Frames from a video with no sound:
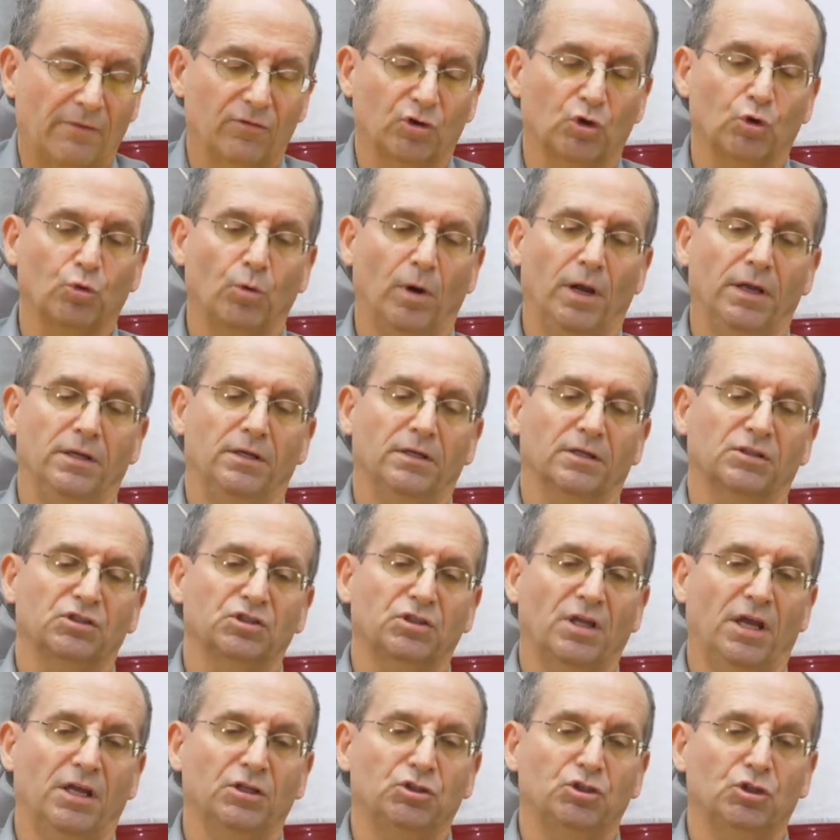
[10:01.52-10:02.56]
a great
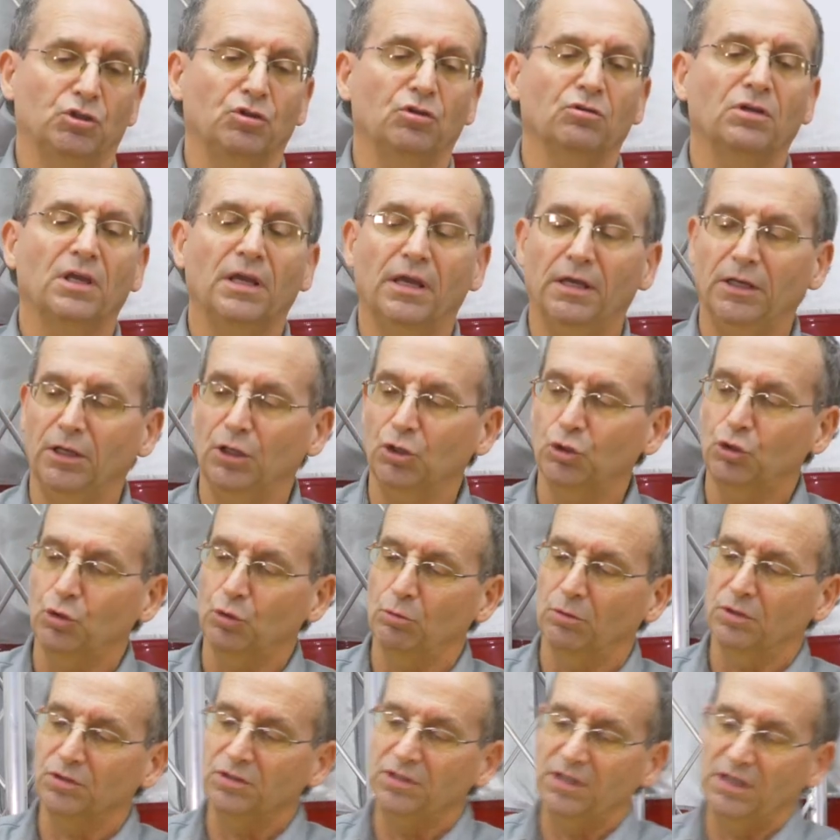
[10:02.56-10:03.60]
extension to get
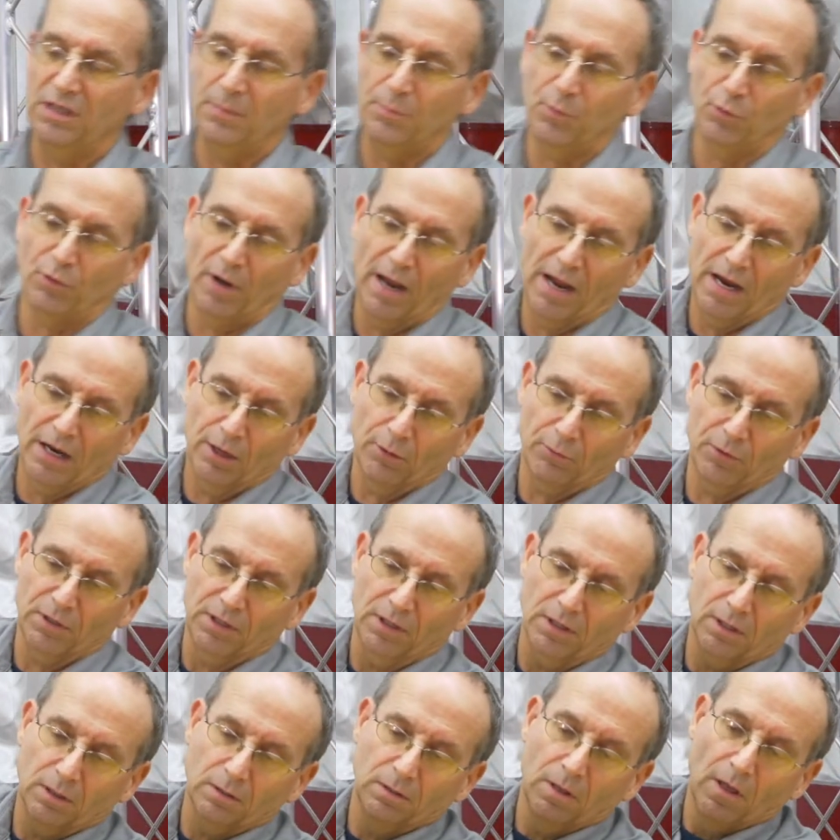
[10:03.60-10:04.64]
into a deeper
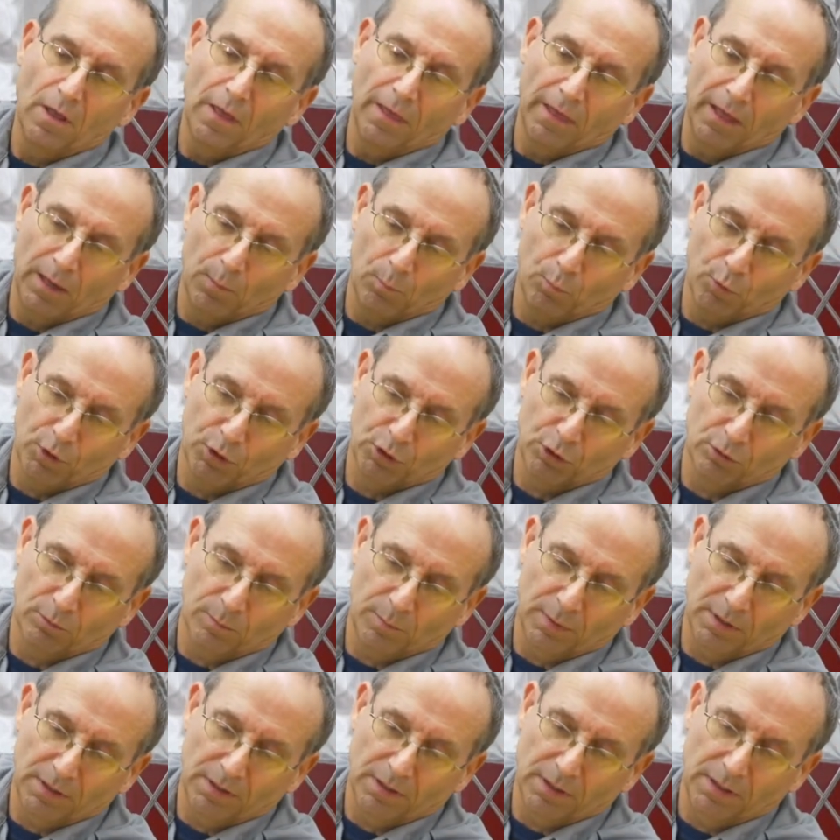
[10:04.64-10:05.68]
area and bring your
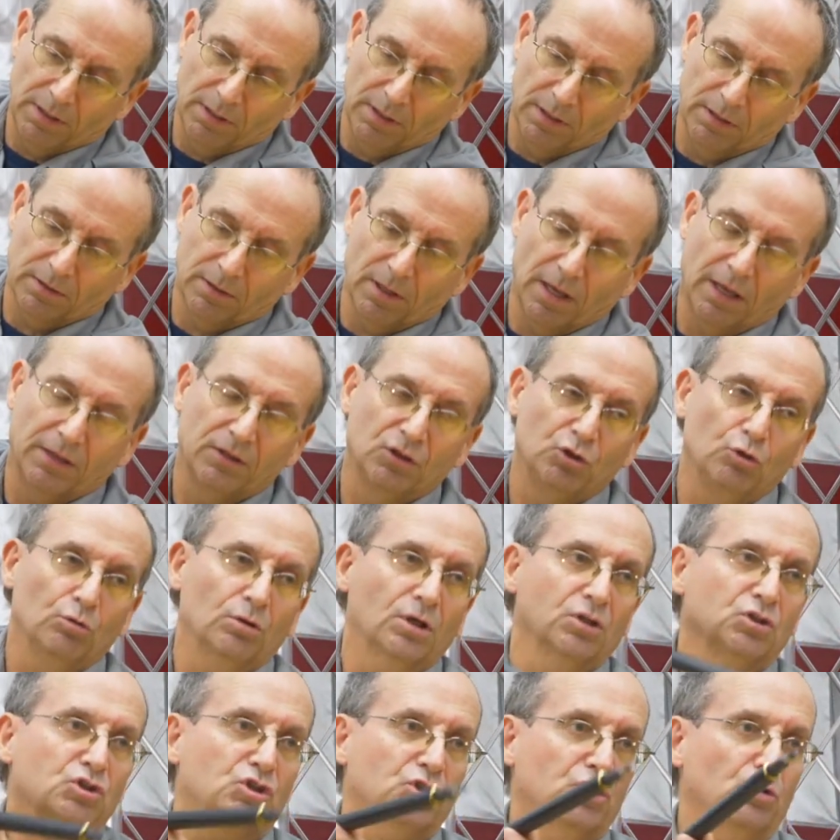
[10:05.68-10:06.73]
bit in, and you
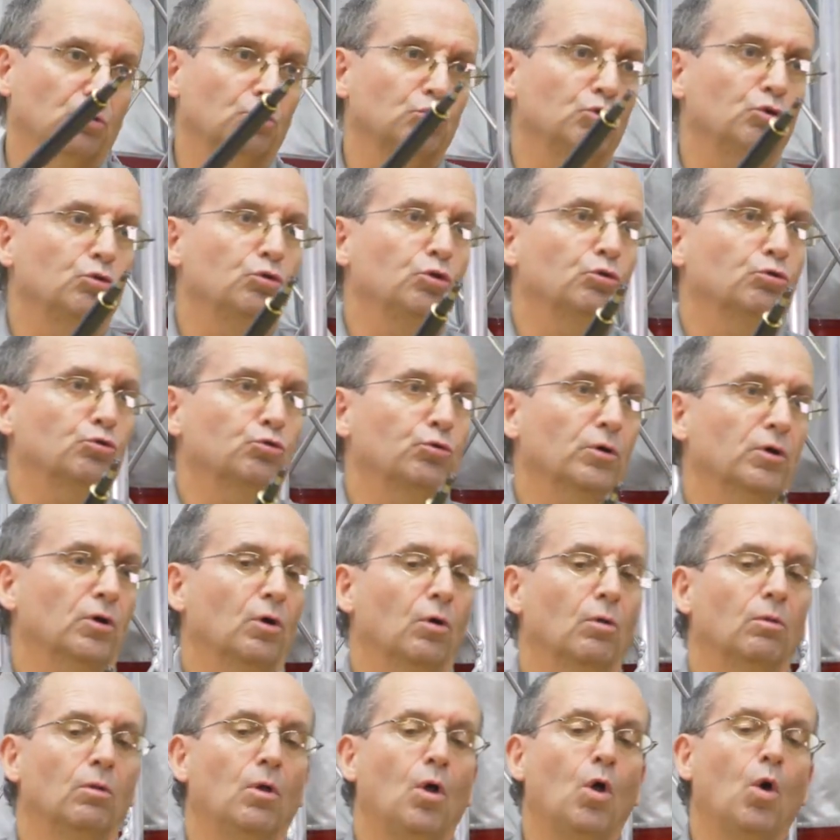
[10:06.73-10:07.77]
can still do your
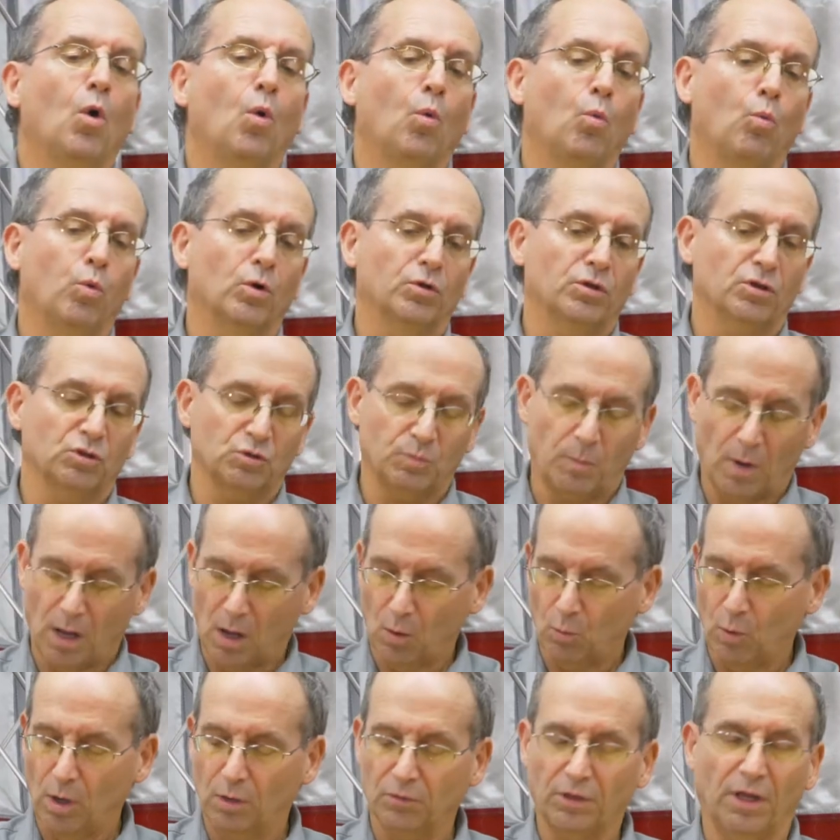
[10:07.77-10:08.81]
drill with the
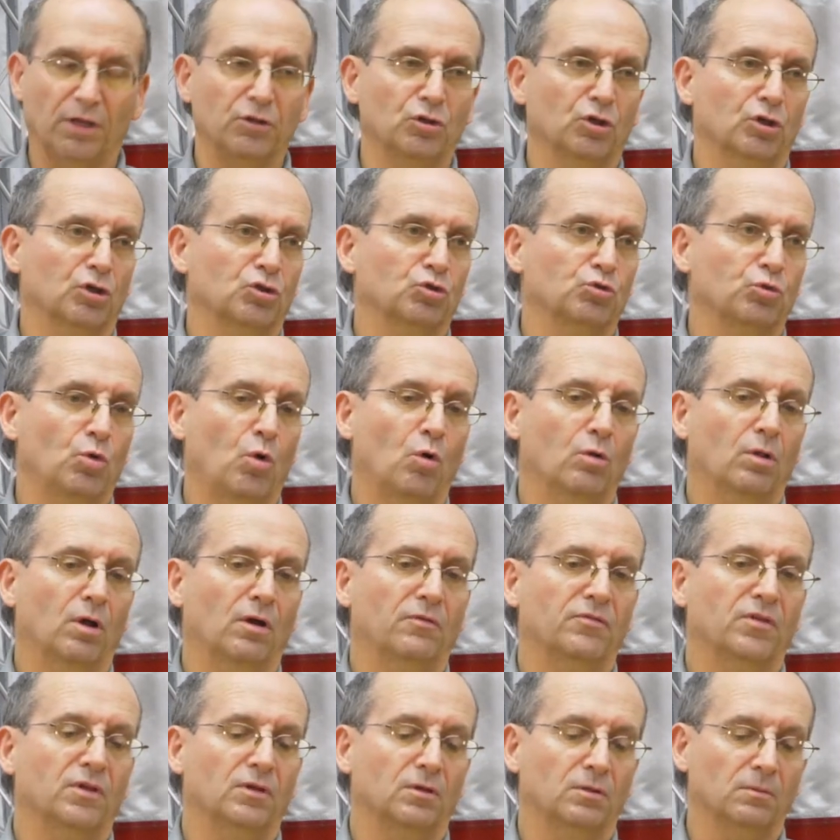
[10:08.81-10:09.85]
spot weld and the control
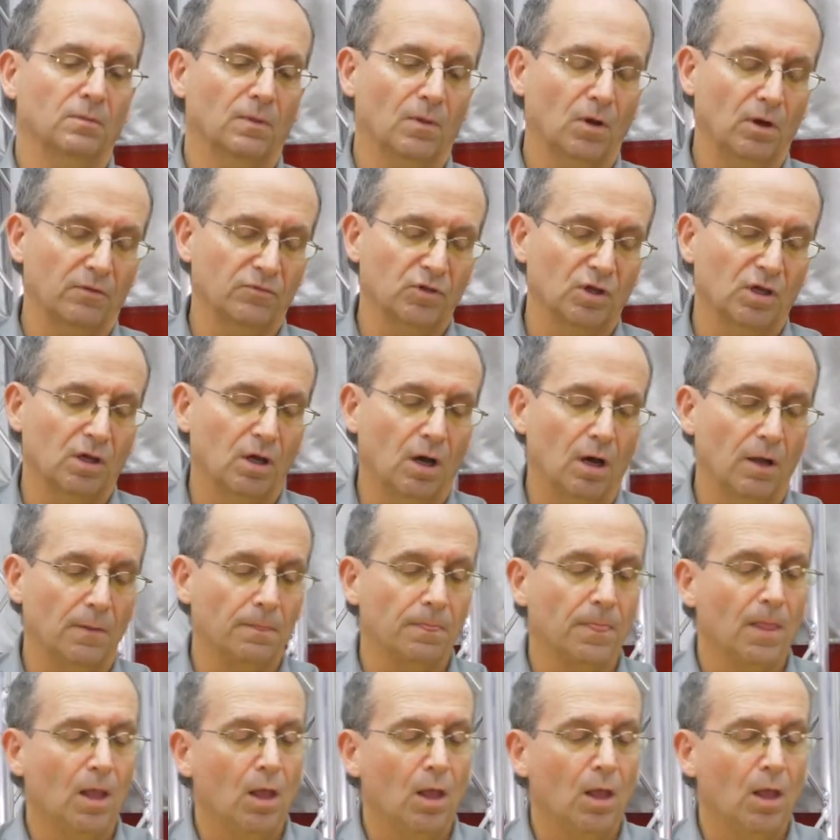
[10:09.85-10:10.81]
of the gun.